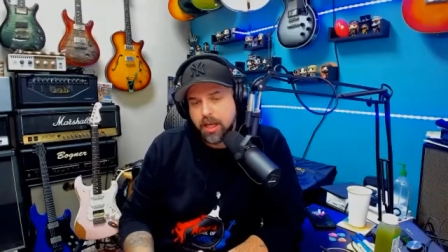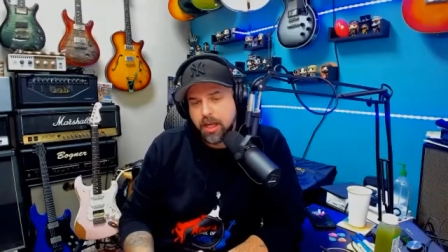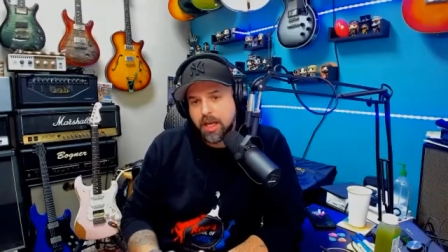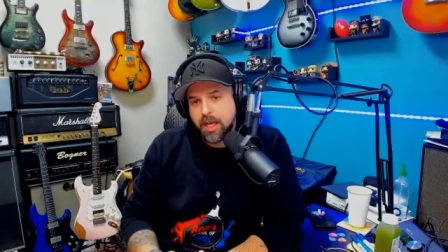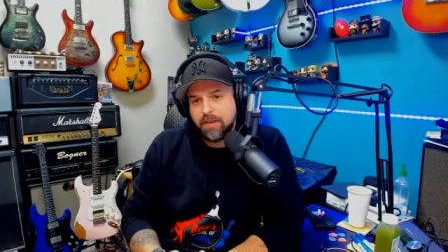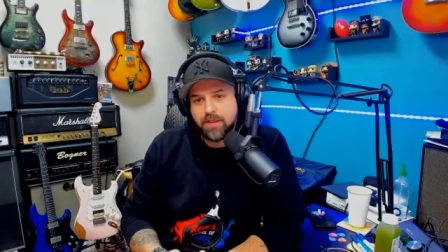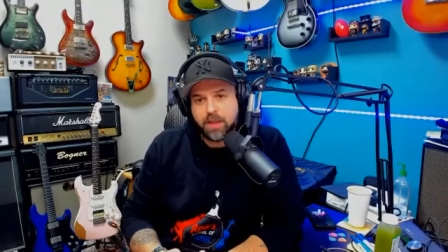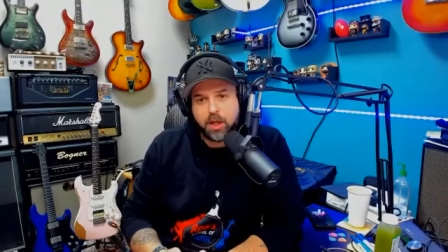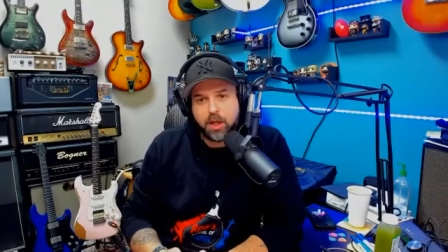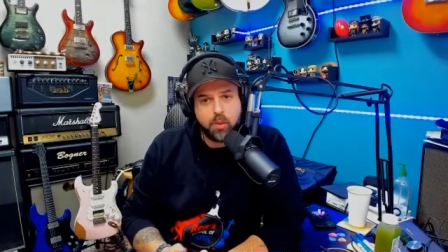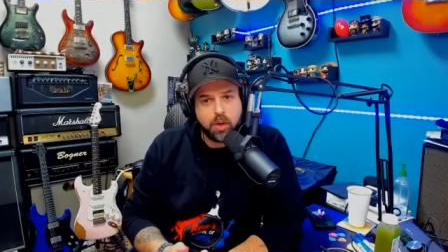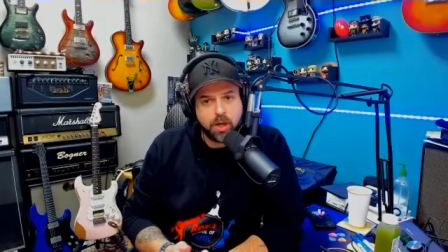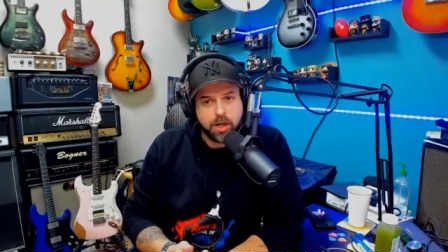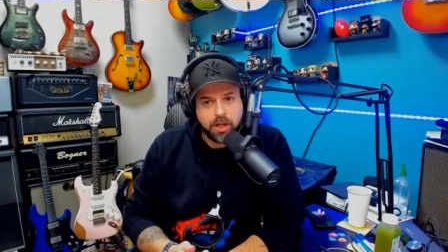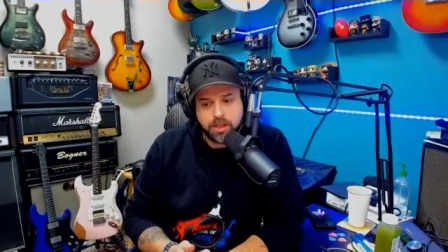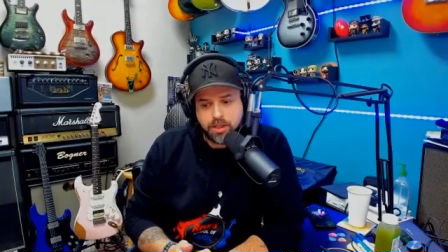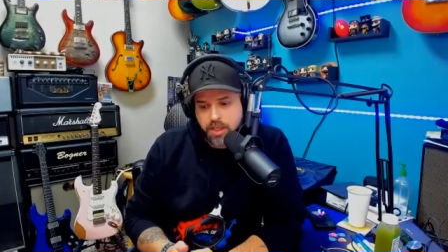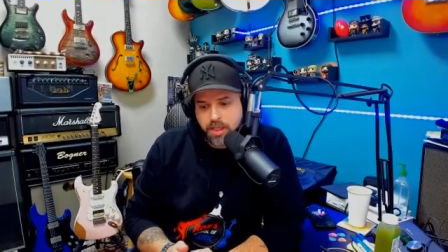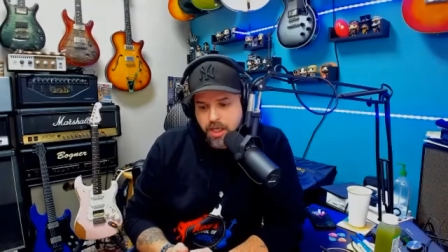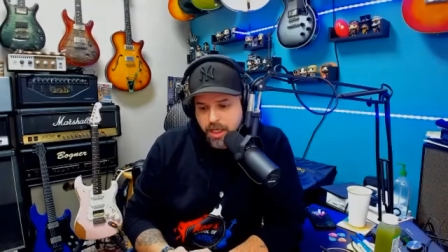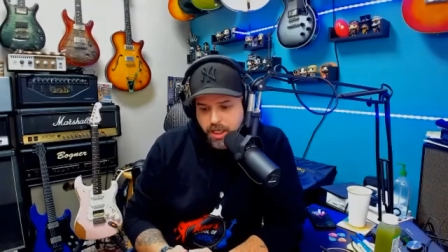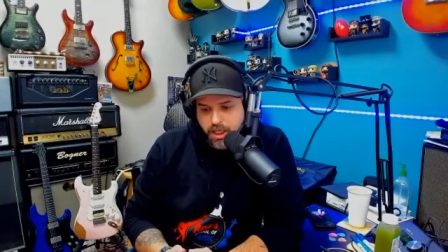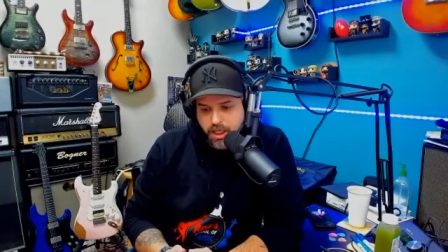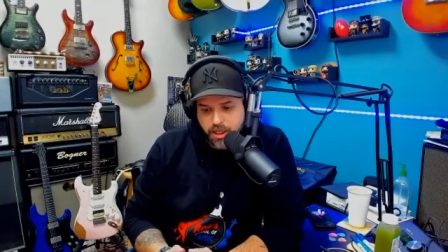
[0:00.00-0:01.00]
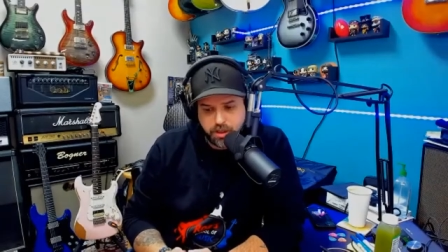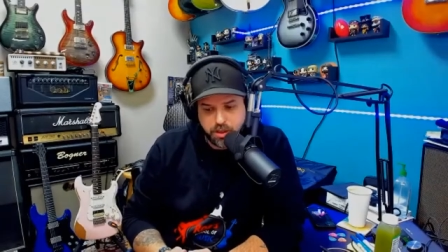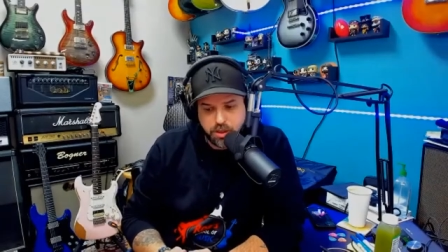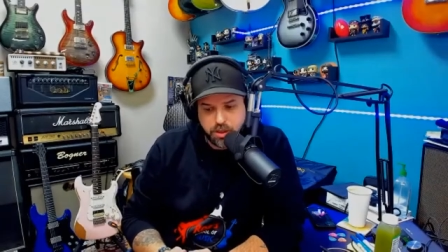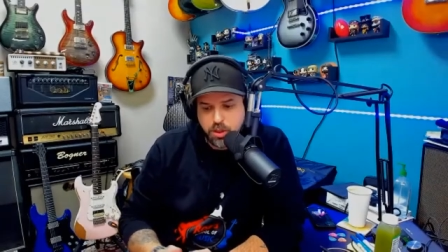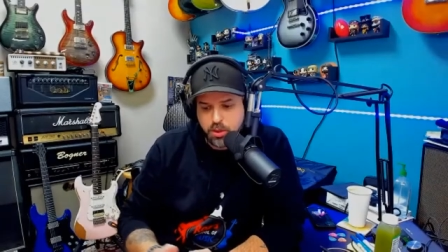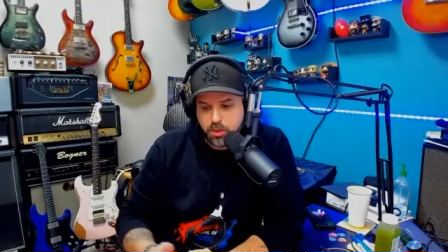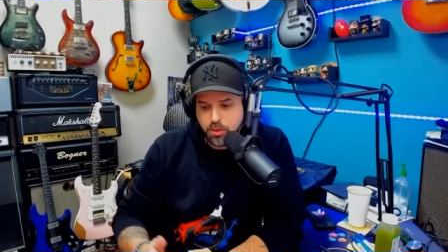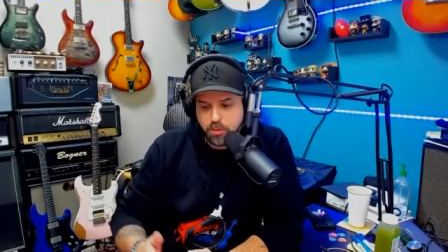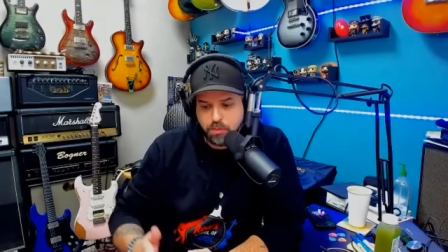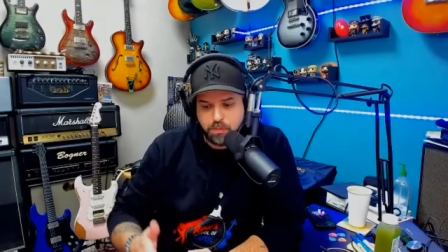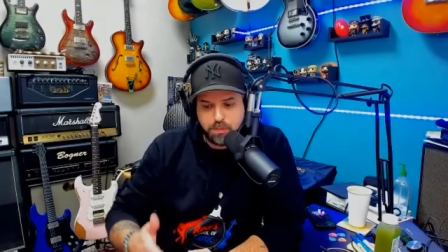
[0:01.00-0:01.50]
If they want to take it
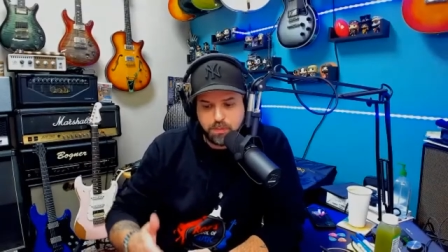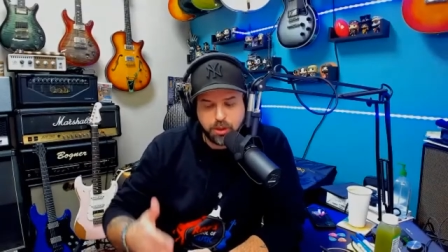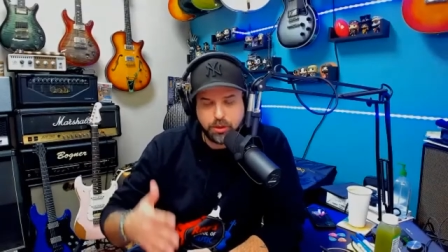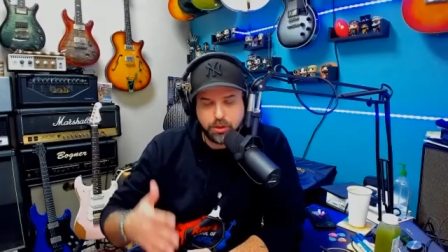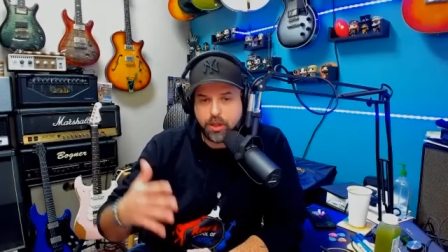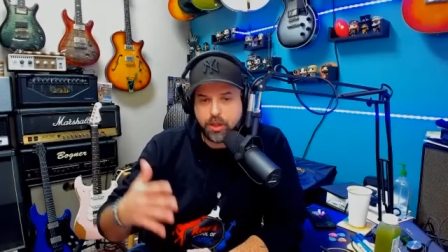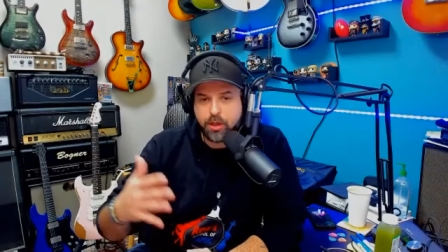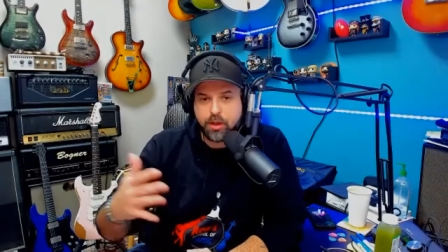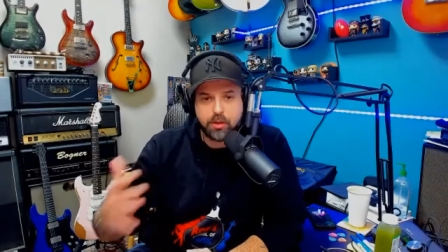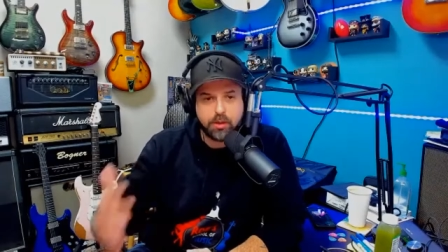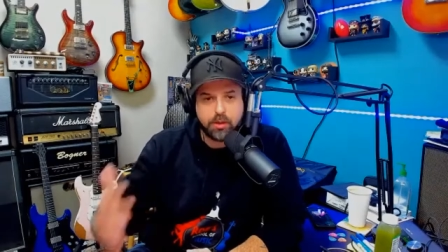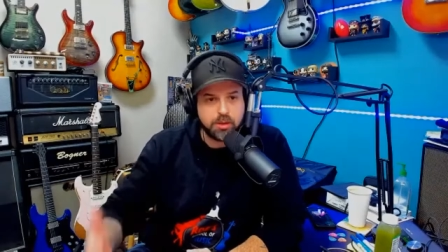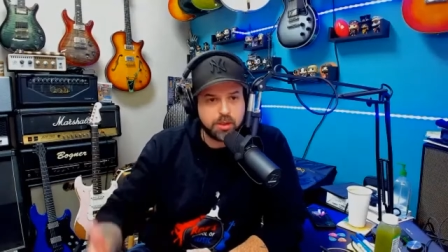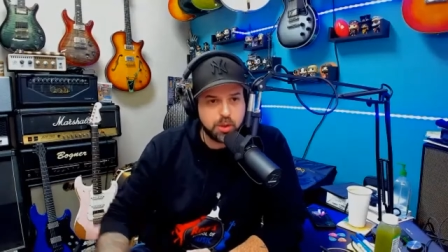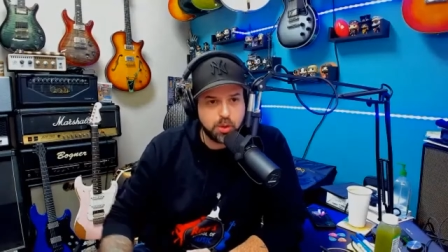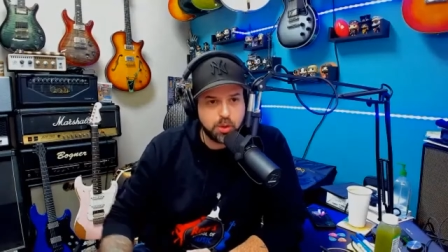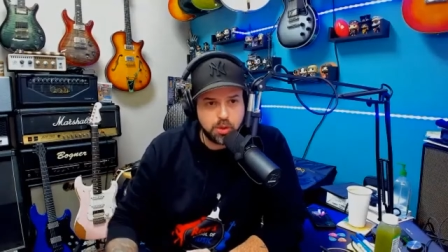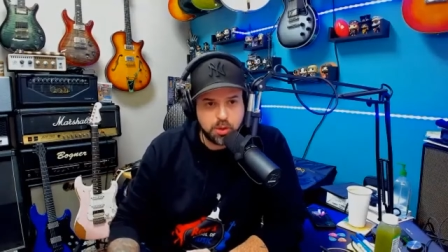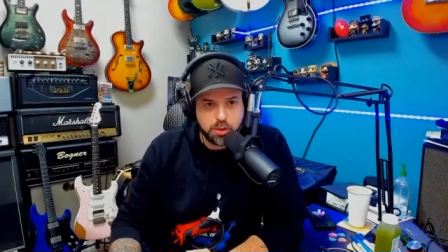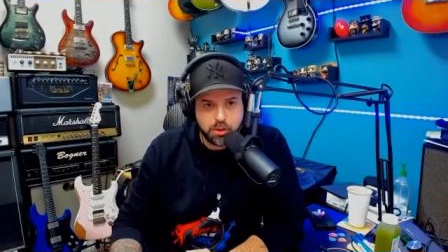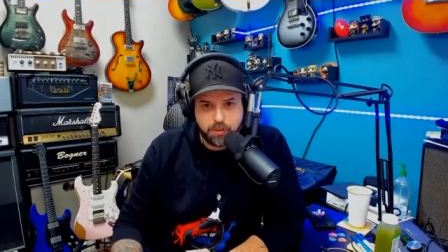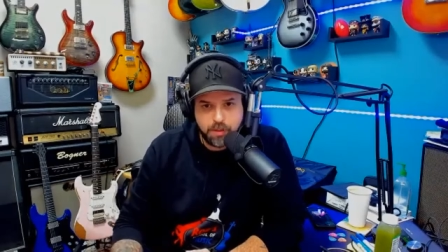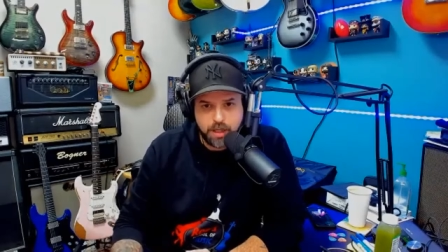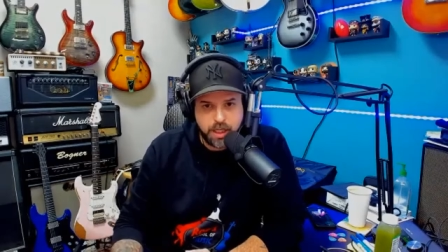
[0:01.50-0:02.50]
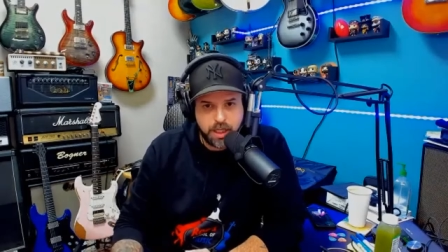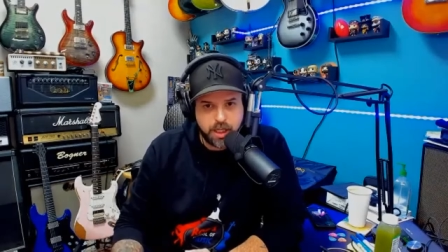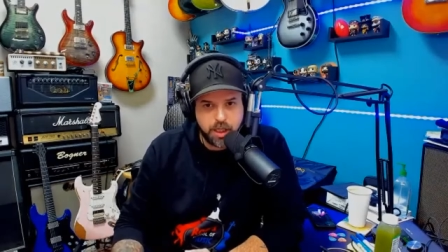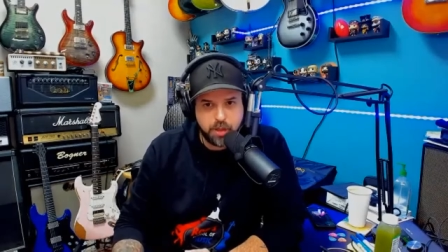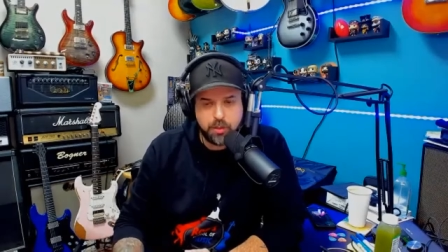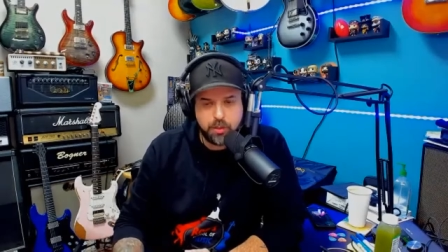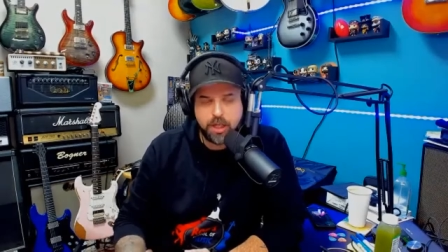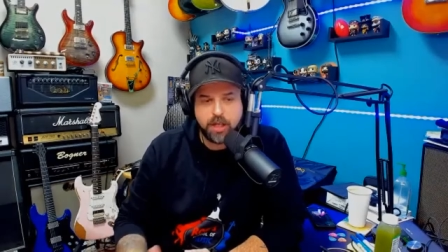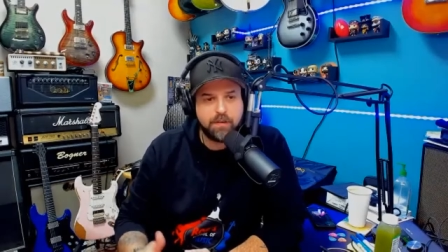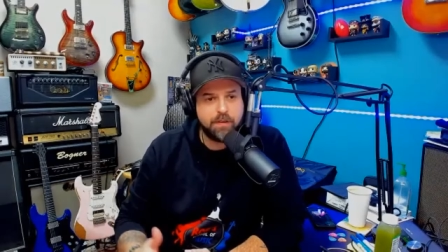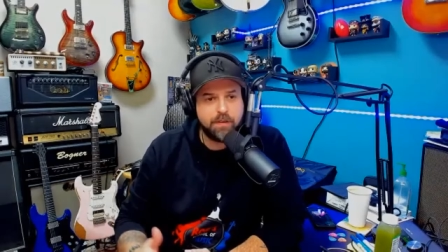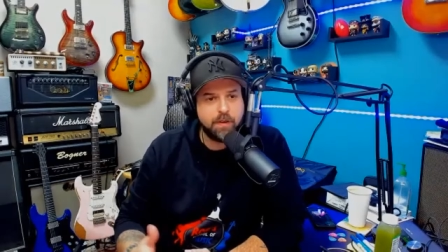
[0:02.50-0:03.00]
to building their own social media,
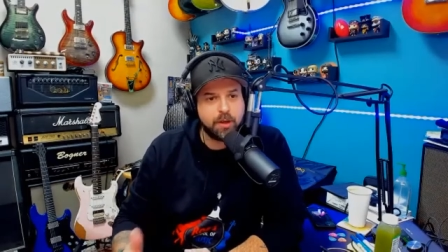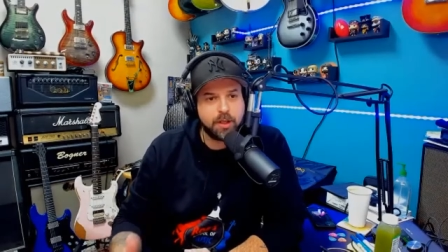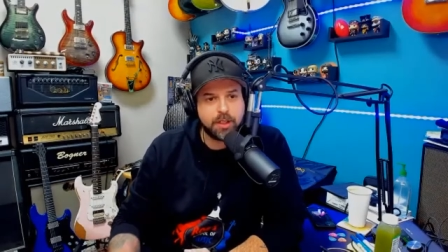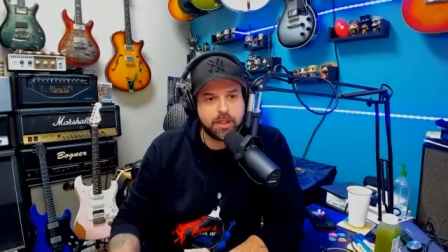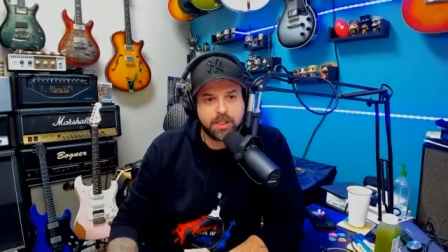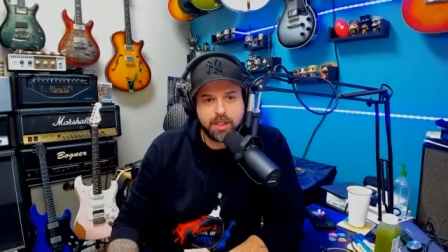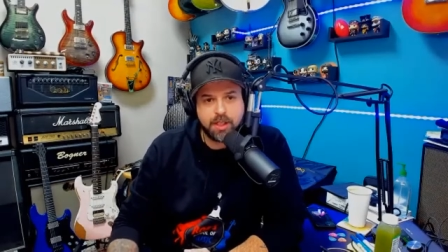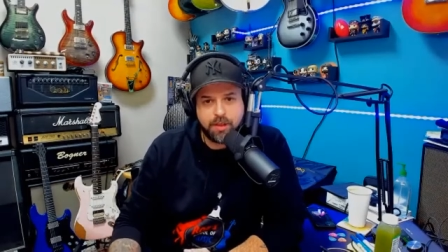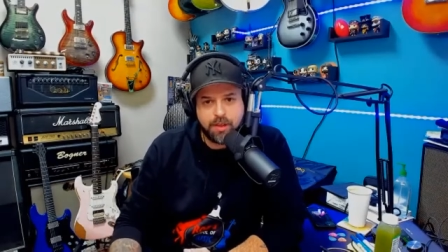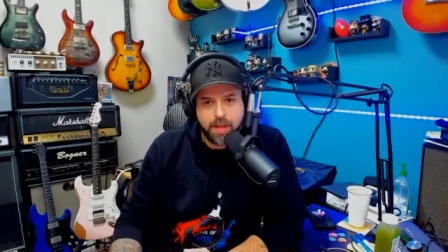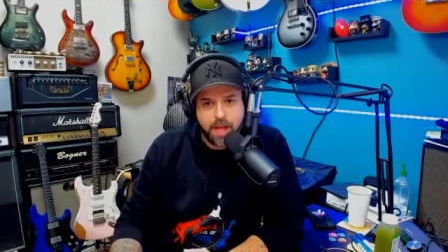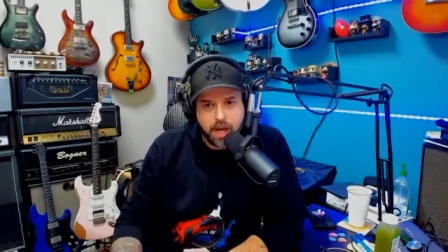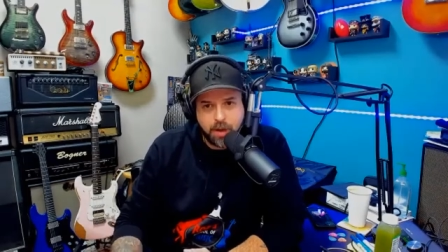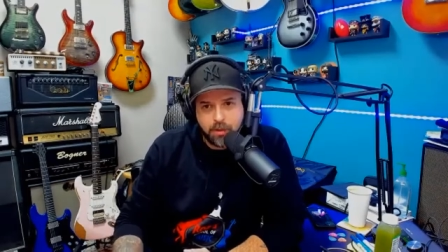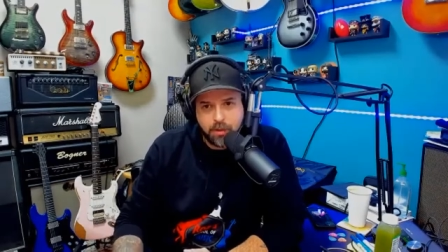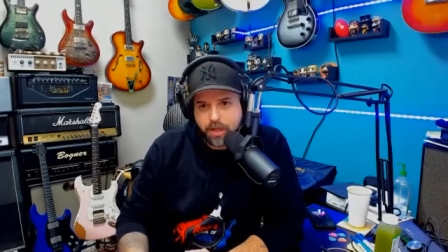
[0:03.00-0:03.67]
we can focus on that.